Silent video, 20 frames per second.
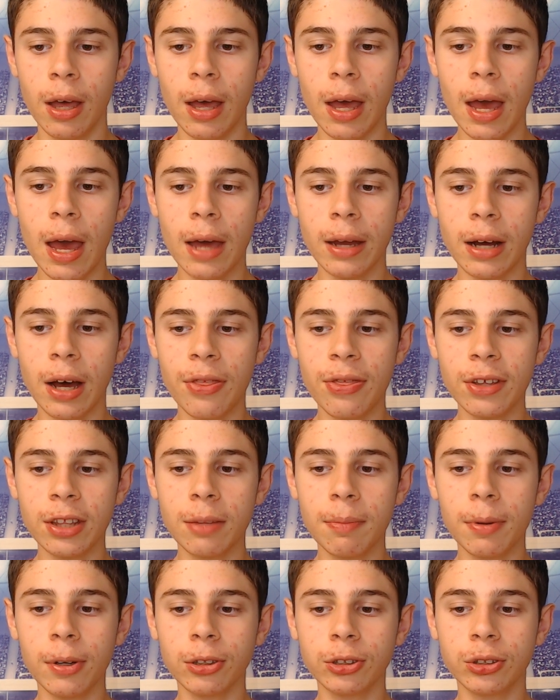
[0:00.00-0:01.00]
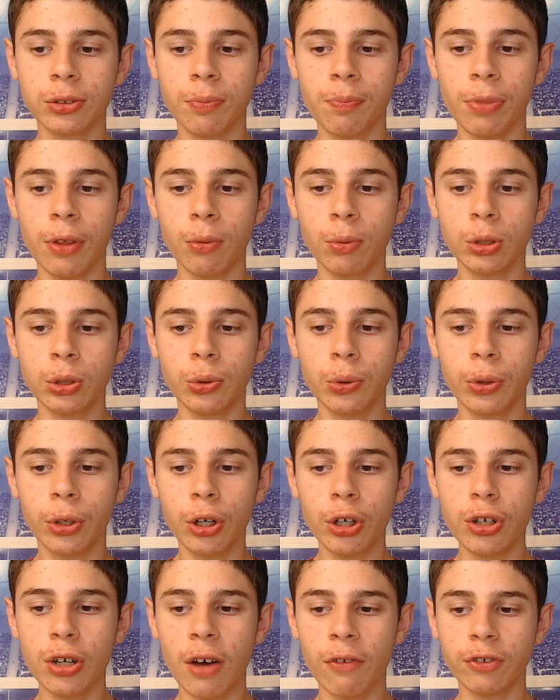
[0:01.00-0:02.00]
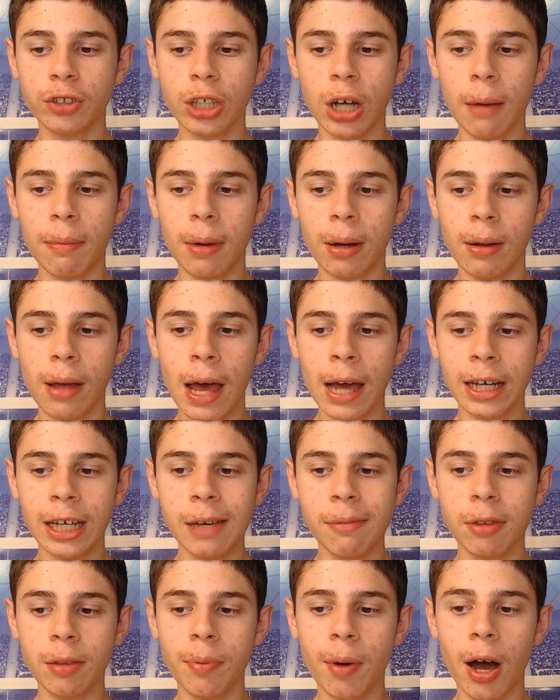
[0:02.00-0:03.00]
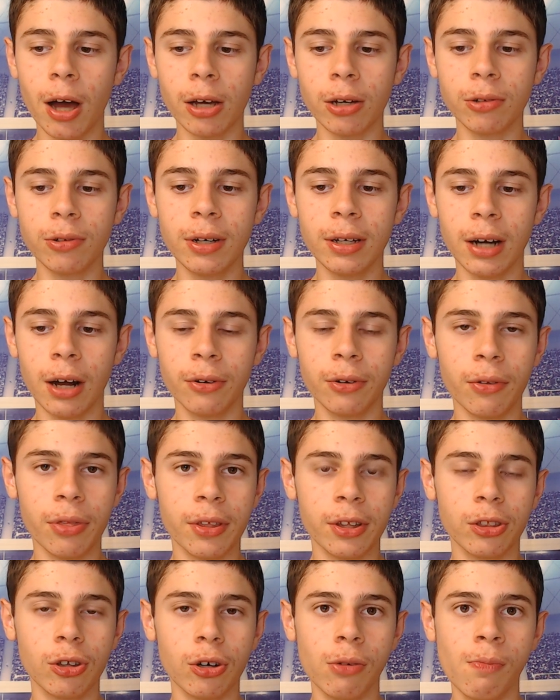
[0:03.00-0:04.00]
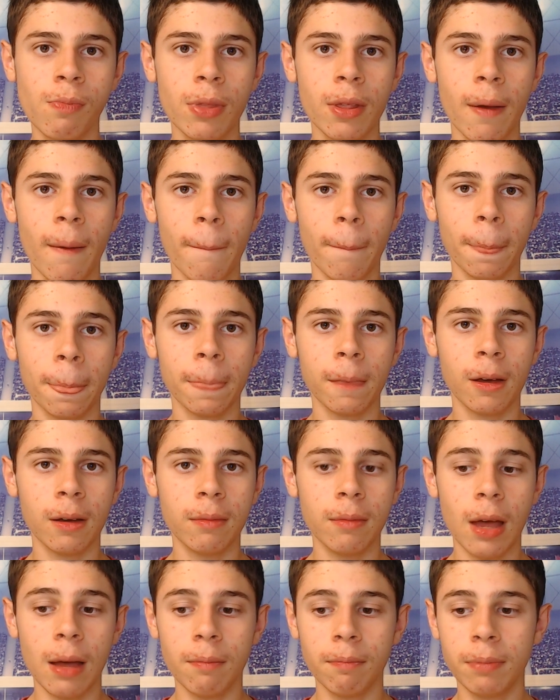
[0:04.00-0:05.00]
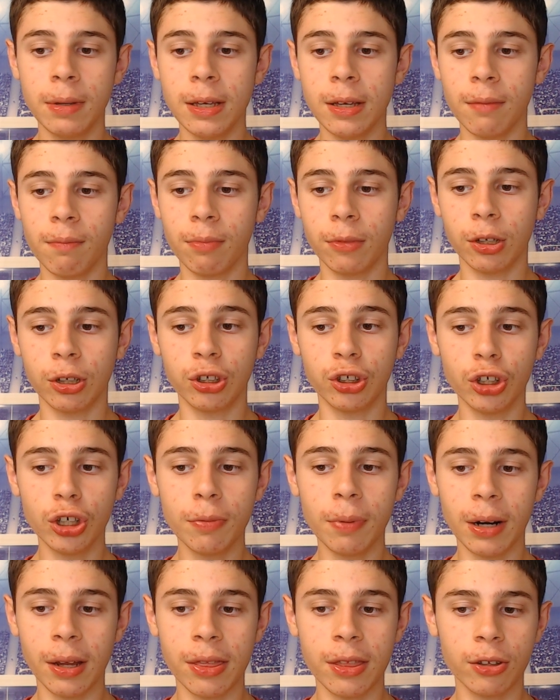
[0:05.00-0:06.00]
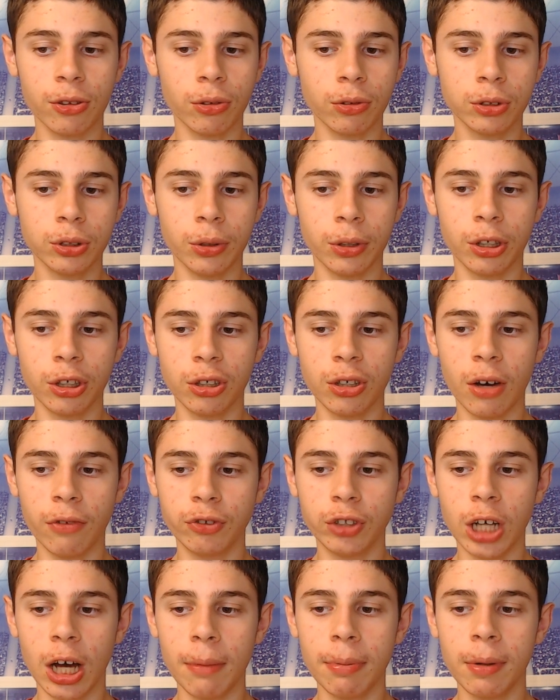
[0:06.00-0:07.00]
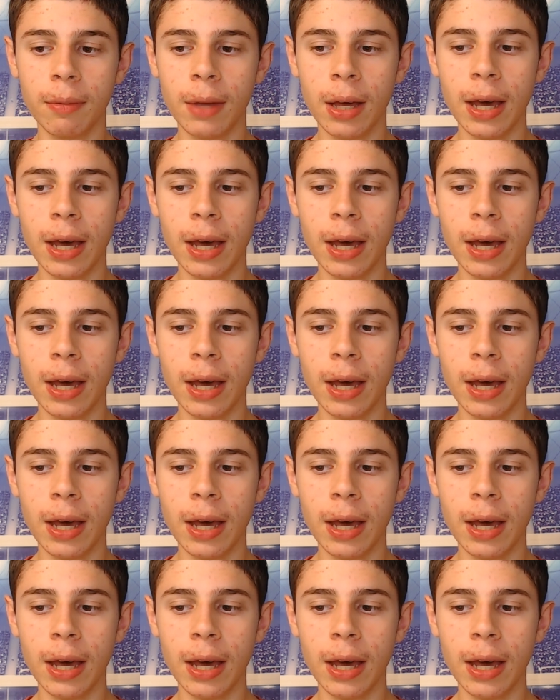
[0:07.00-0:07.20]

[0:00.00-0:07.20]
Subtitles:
And I think the Bills would do a good enough job at keeping the pocket clean. I don't think they'll be good, but I think they'll do a good enough job.